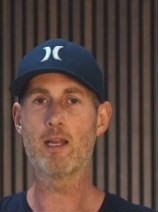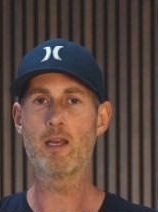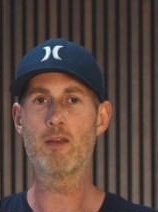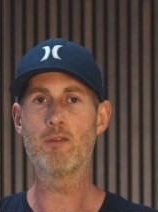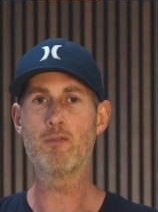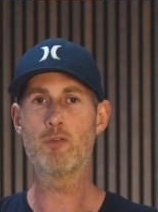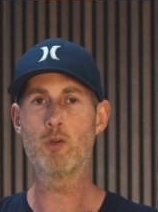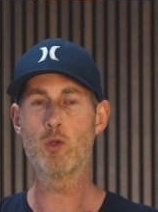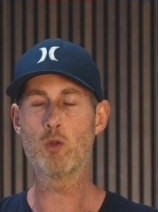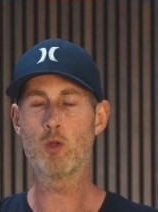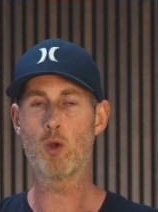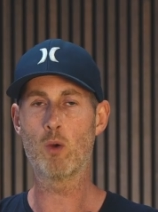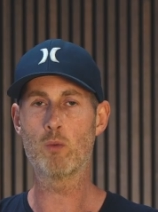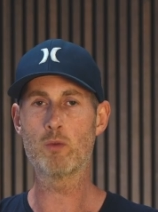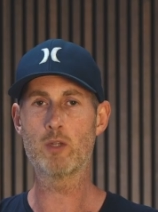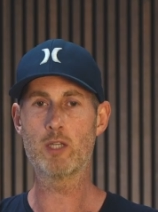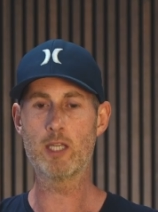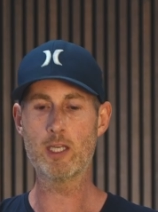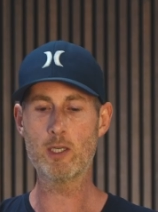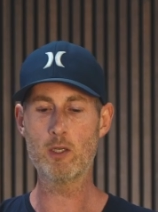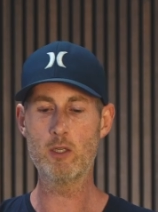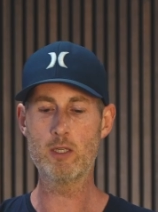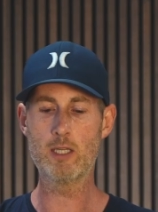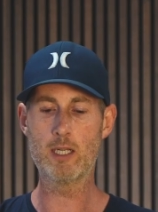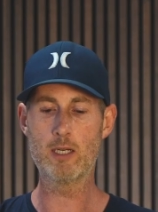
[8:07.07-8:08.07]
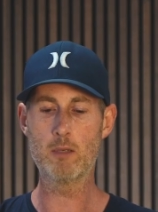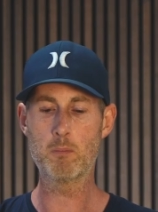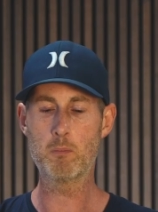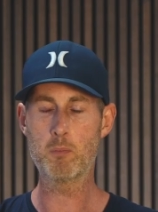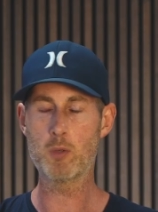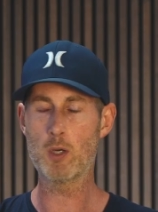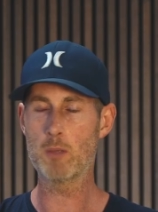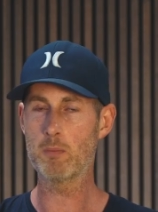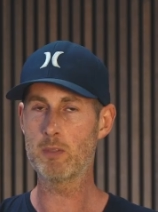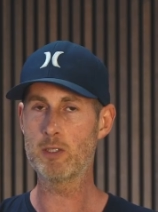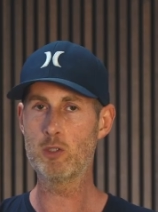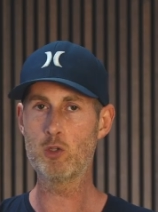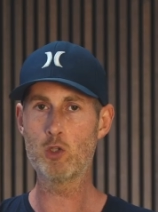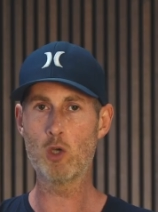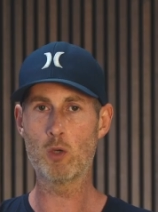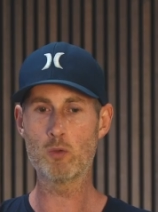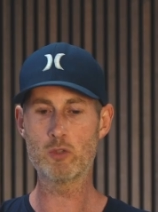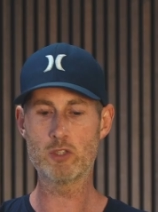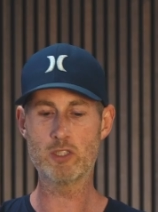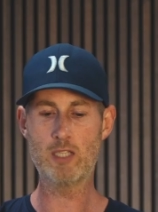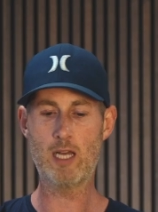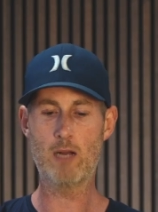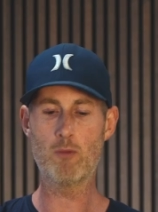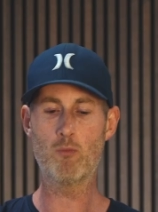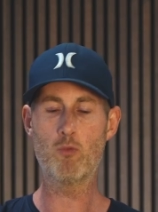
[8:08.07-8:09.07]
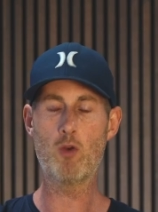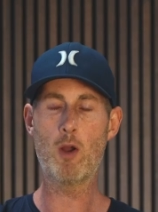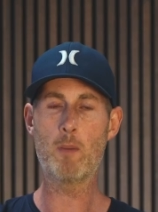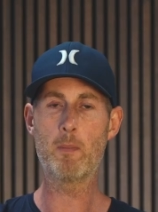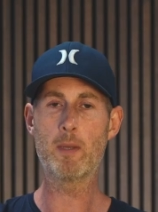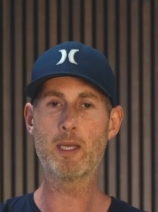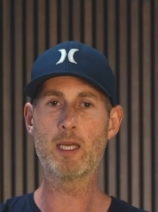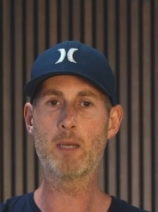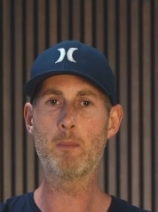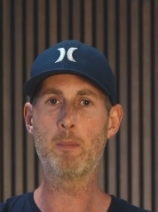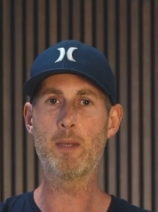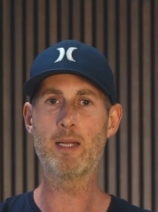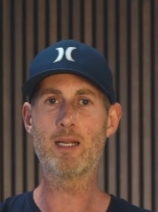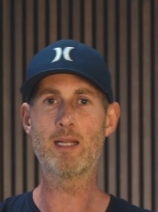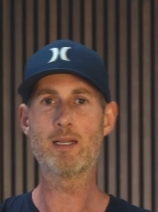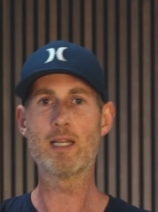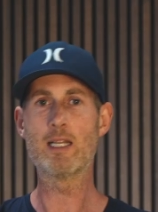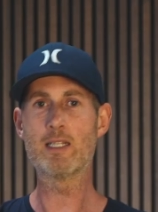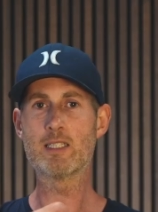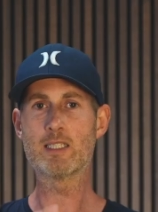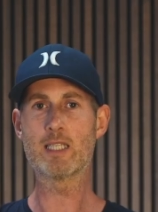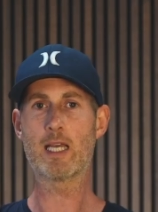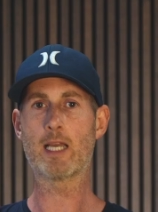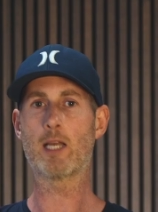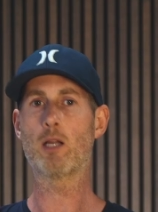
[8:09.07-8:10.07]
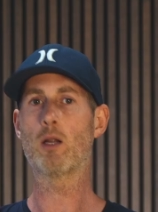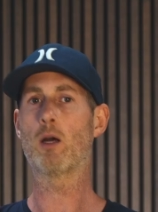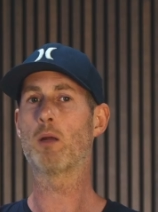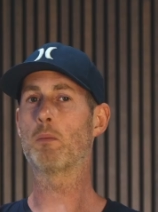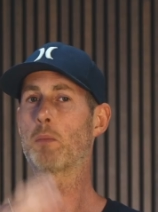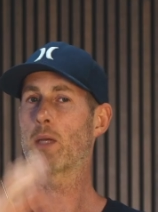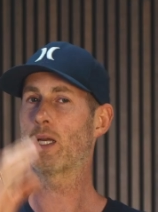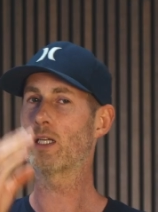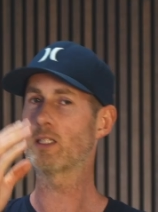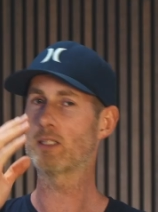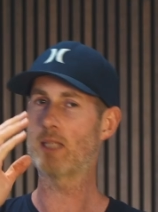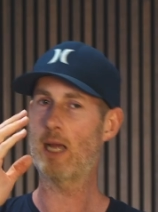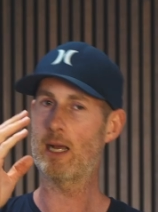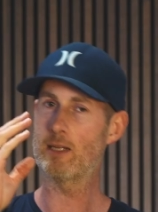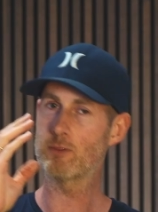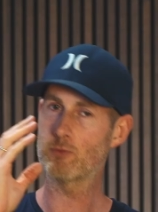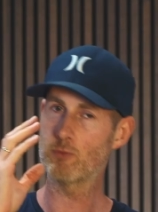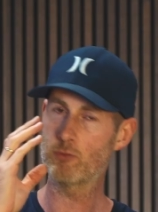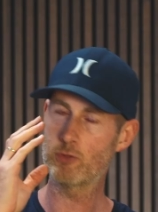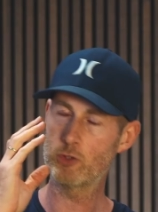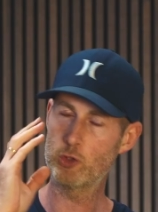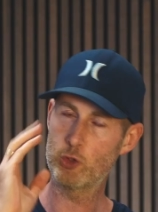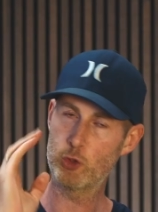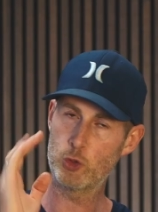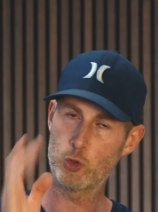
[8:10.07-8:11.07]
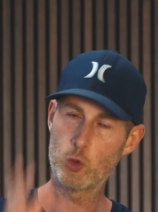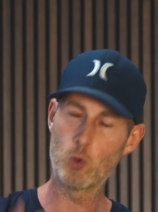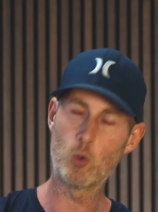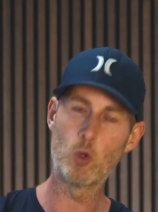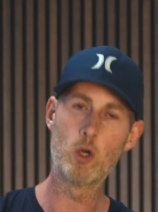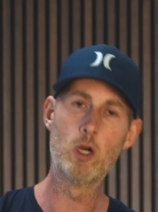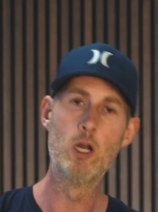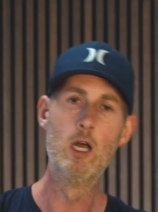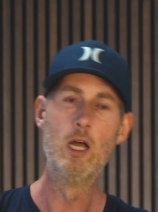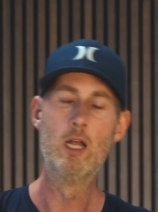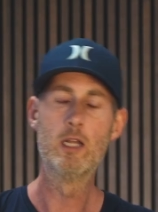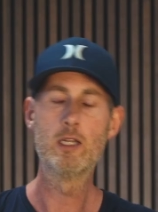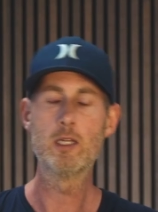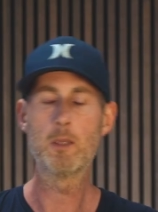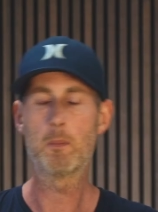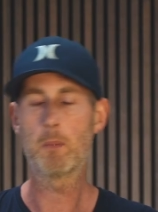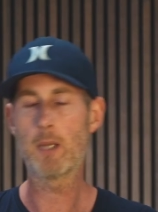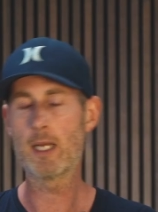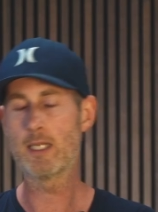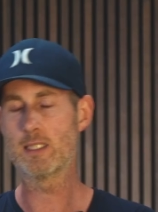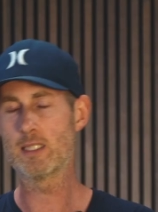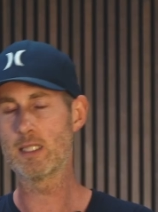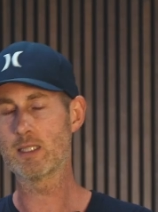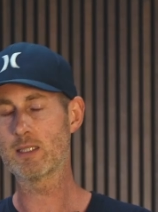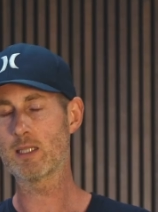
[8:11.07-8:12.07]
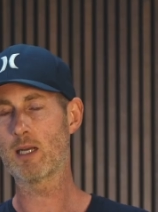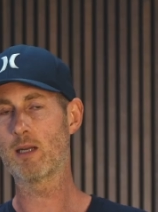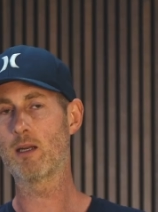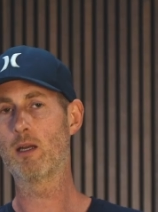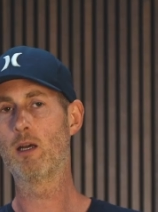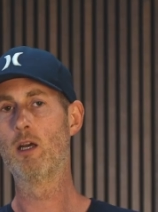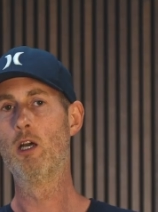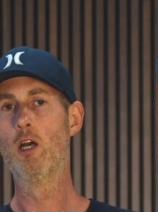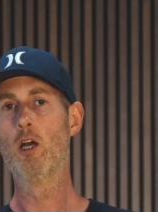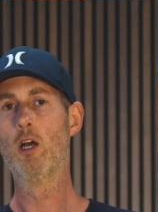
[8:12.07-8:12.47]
If you don't think you did it properly, don't start rubbing a bit and then take it on, because that's for sure the place it's going to